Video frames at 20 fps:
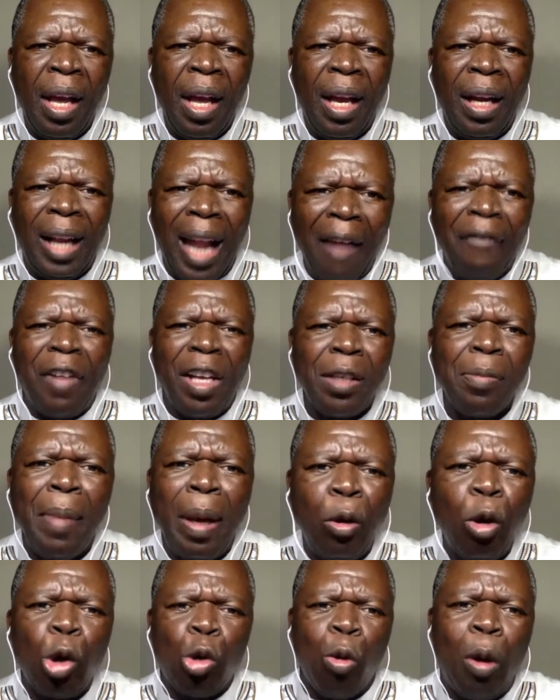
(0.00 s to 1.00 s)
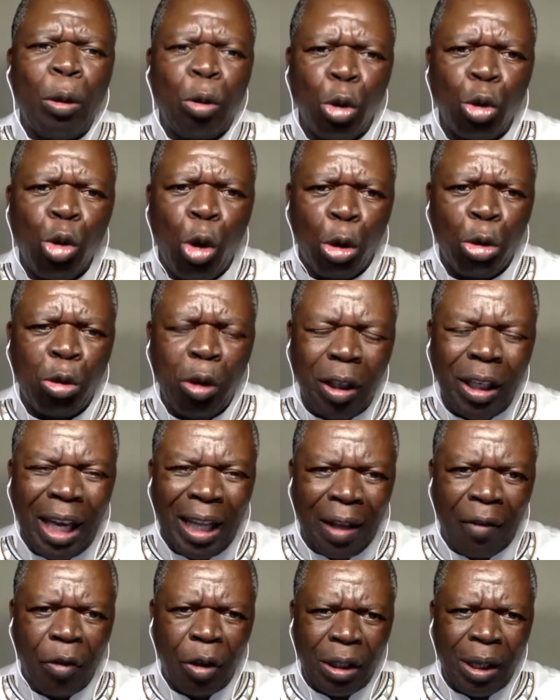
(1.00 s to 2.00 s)
lovers may not want to talk to each
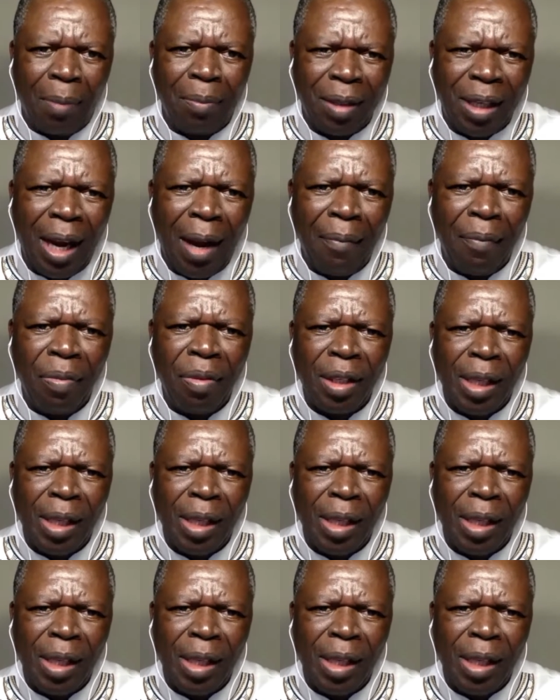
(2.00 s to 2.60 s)
other for some time.